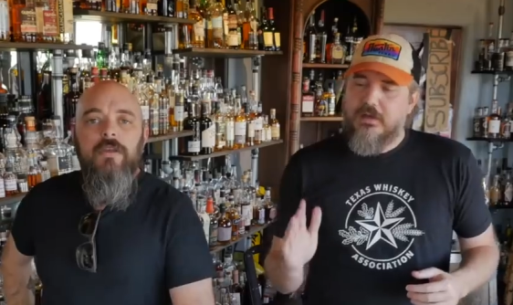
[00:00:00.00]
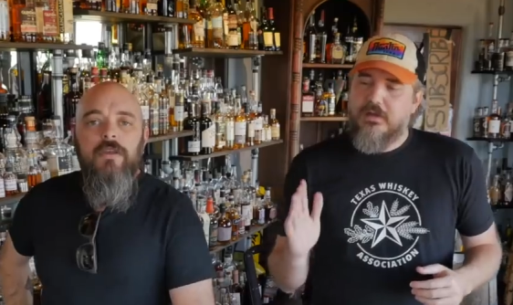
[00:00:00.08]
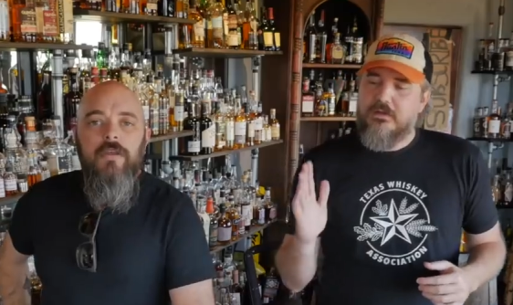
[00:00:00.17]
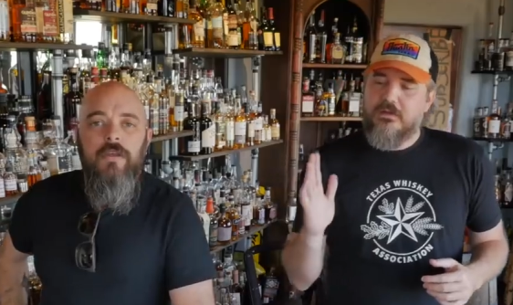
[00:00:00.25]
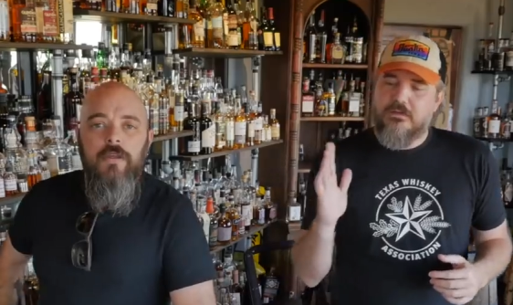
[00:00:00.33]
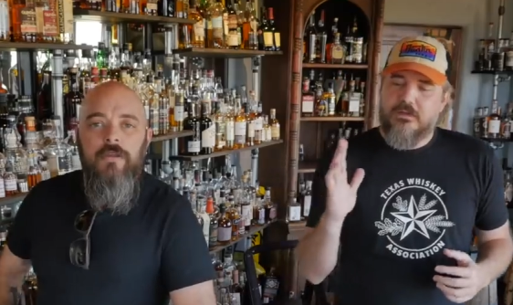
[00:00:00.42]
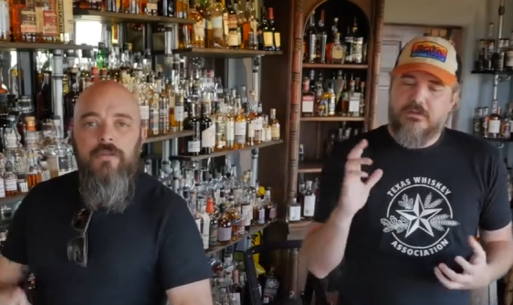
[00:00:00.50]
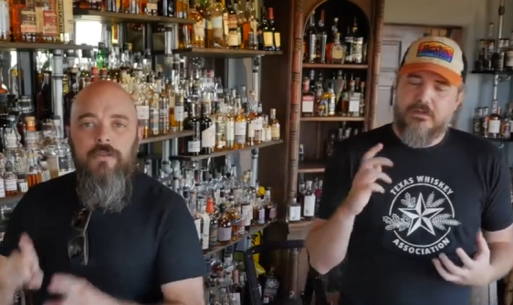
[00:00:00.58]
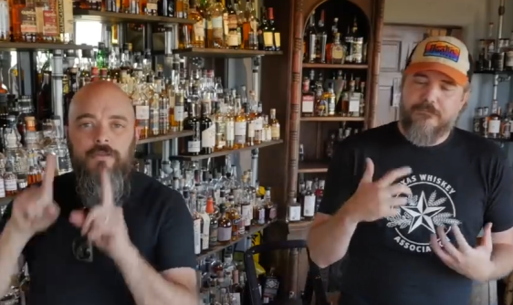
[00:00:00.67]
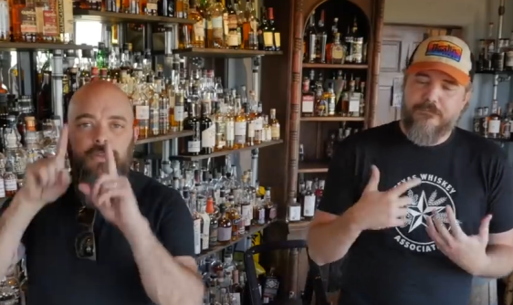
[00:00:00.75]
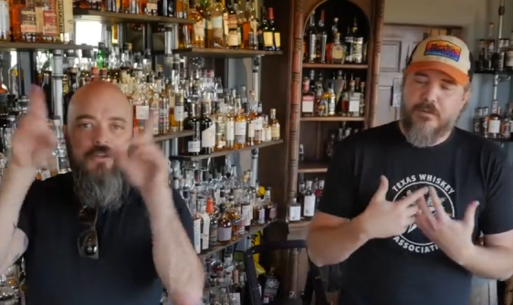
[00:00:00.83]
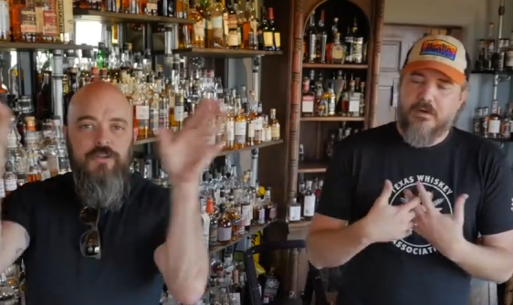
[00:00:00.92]
Speaker 1: Now, the, the, the so
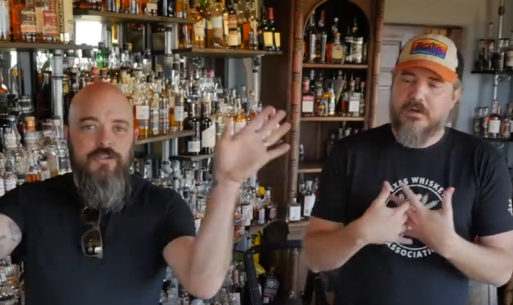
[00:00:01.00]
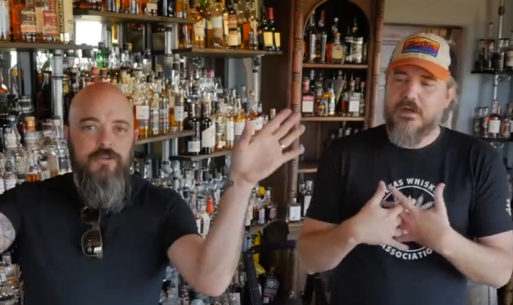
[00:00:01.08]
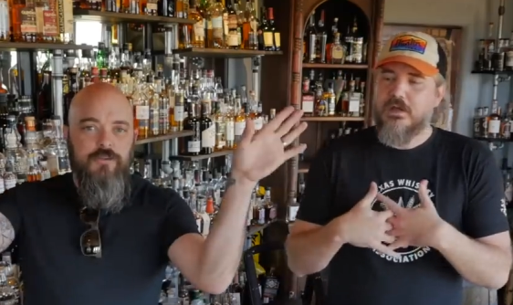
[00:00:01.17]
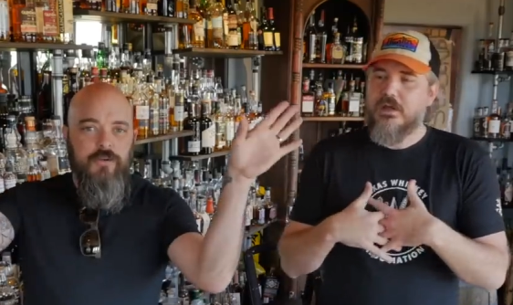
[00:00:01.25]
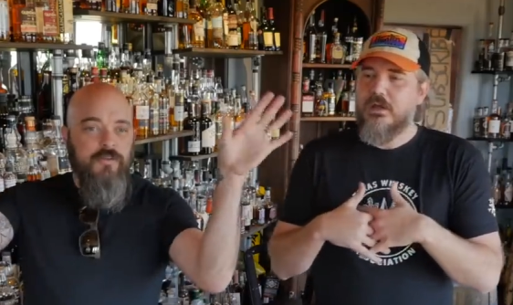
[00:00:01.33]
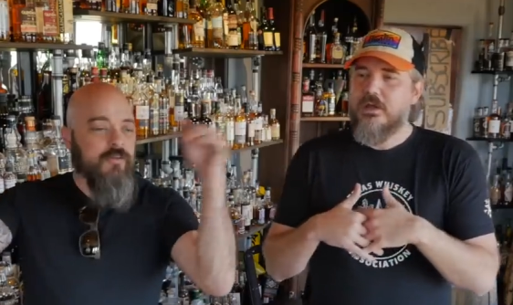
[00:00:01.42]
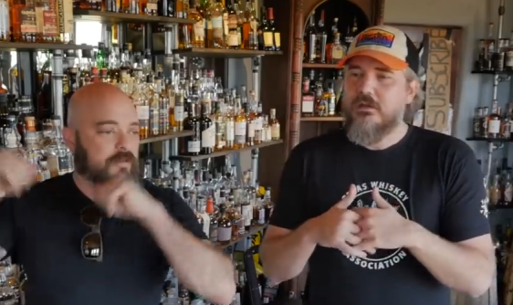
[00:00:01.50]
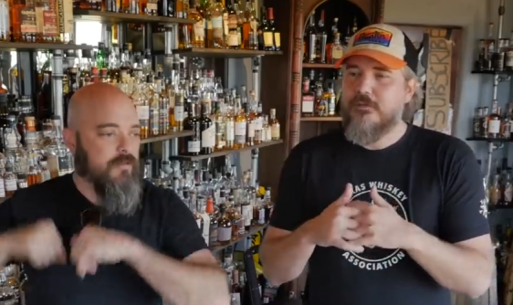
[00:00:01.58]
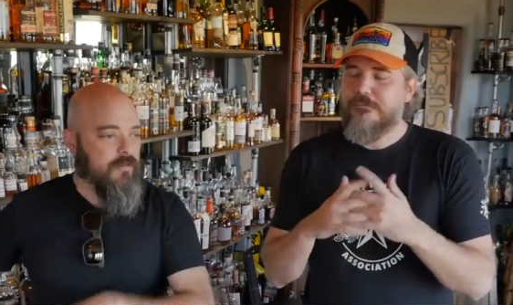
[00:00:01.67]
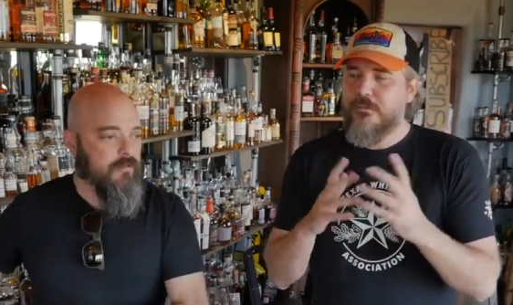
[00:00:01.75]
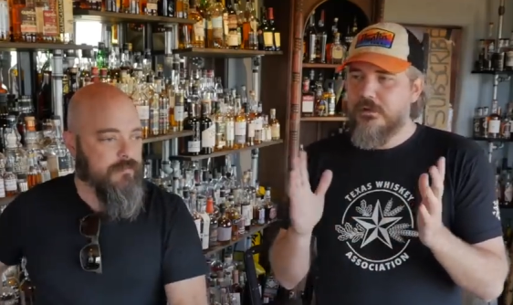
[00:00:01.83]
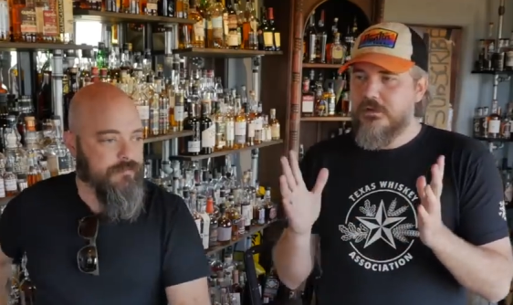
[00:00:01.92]
fork, that's your two choices. The
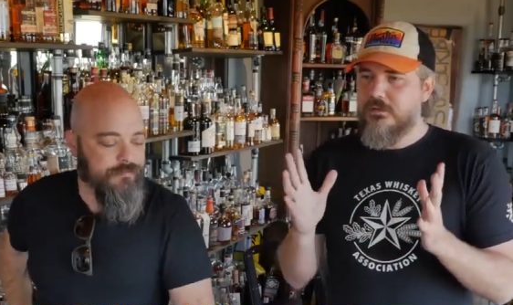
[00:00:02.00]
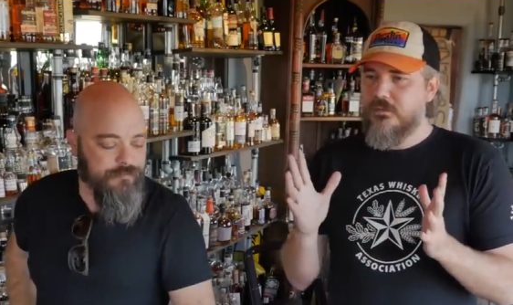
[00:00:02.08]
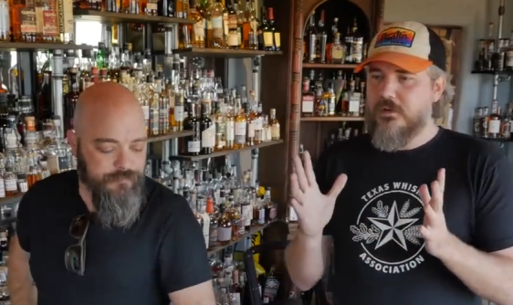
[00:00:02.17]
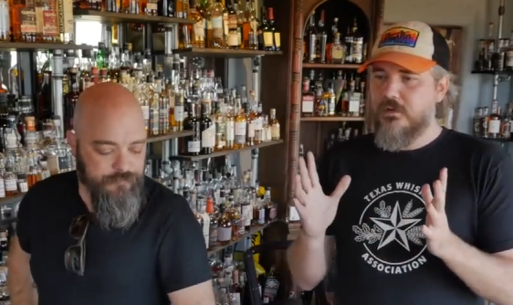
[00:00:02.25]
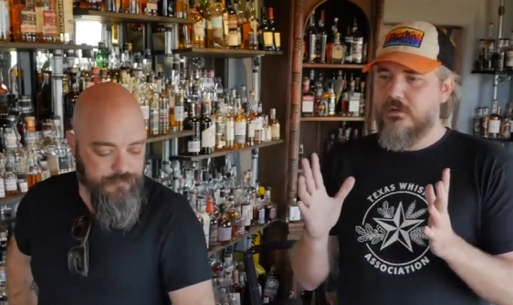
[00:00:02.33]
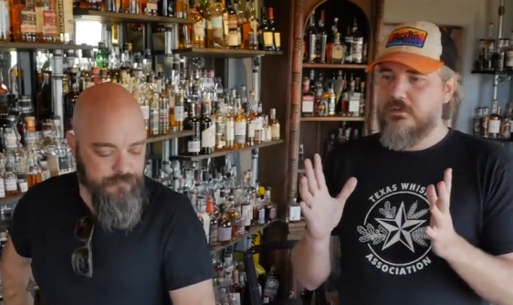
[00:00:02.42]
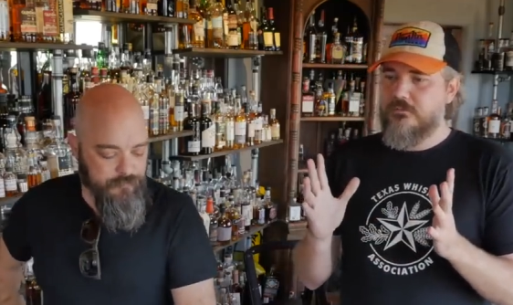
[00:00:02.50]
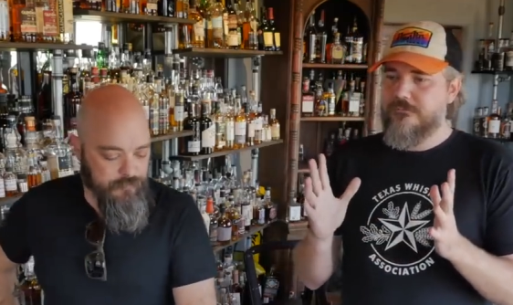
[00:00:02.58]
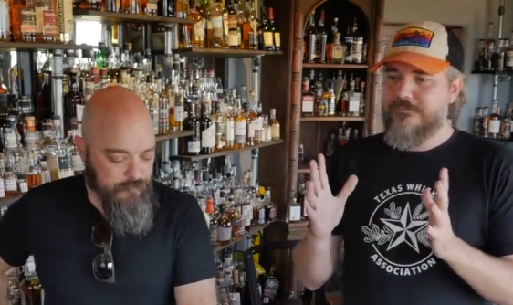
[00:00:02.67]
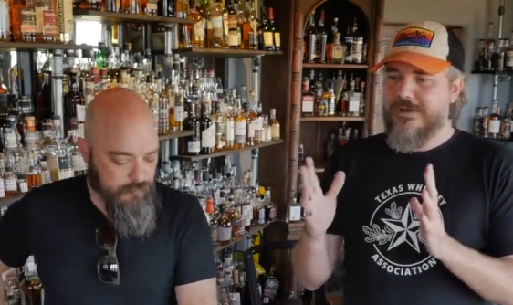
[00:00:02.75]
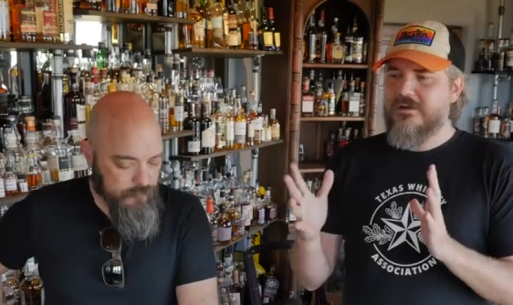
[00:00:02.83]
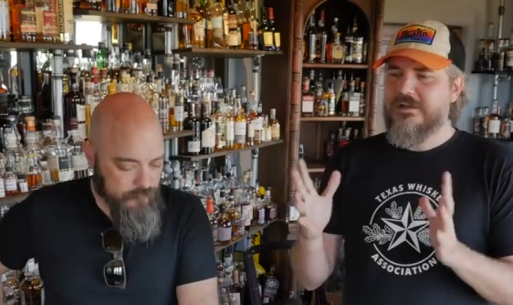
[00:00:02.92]
fork in the road,
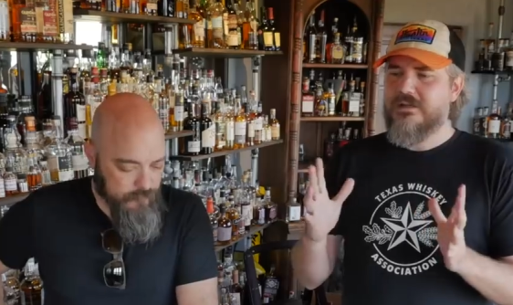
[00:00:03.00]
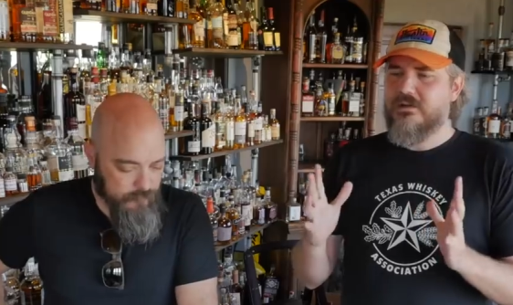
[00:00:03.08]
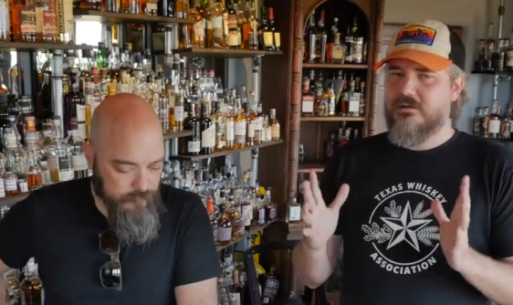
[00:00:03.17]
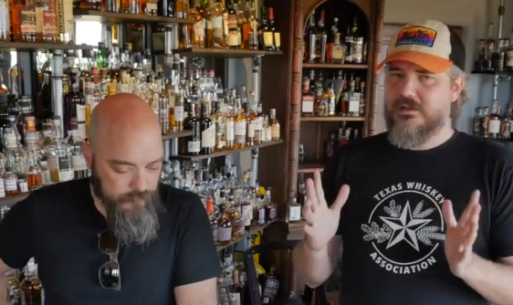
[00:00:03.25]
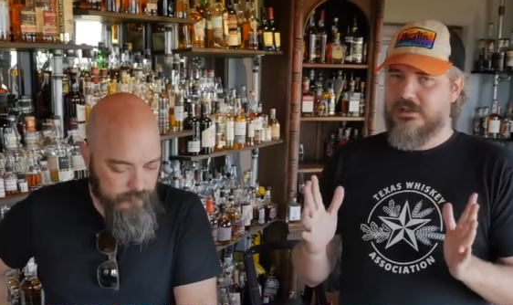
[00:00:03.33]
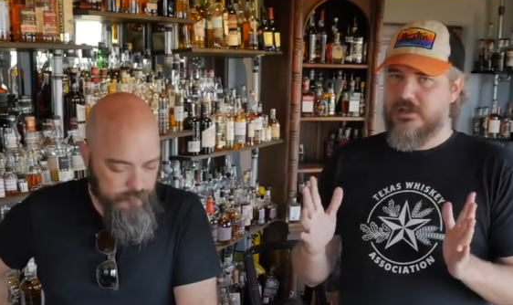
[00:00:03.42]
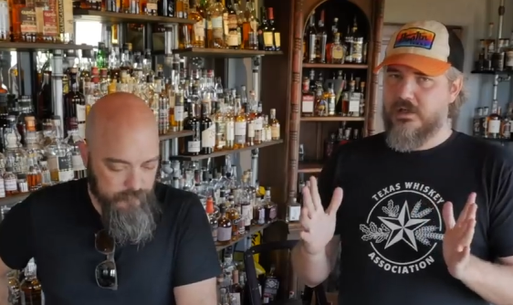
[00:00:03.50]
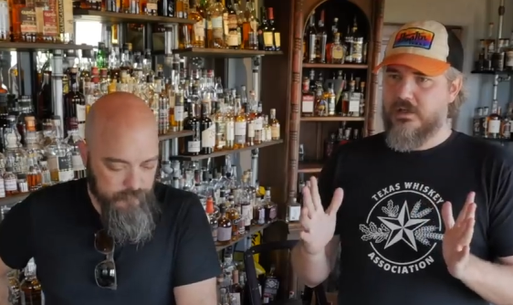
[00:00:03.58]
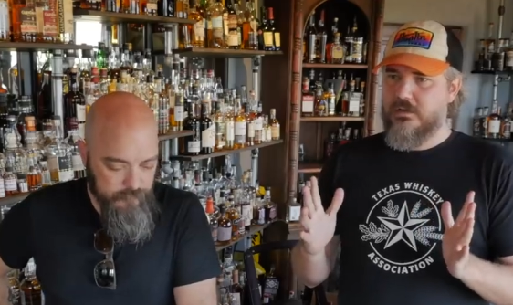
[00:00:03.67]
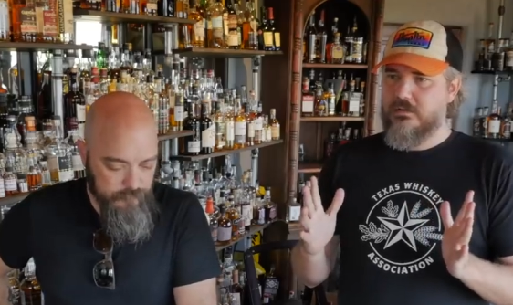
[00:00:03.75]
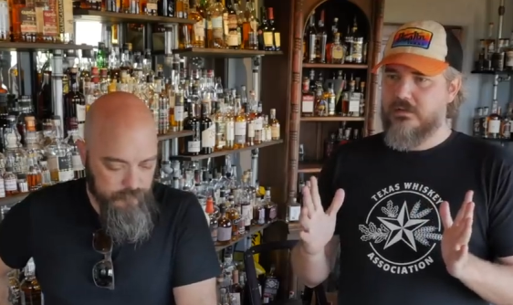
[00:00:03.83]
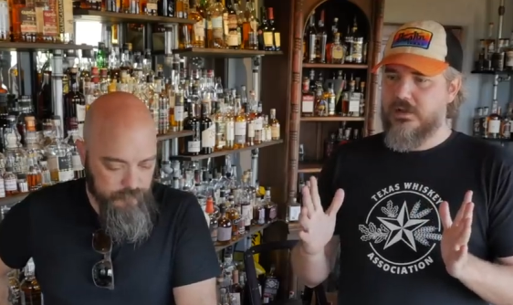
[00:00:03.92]
fairly early on,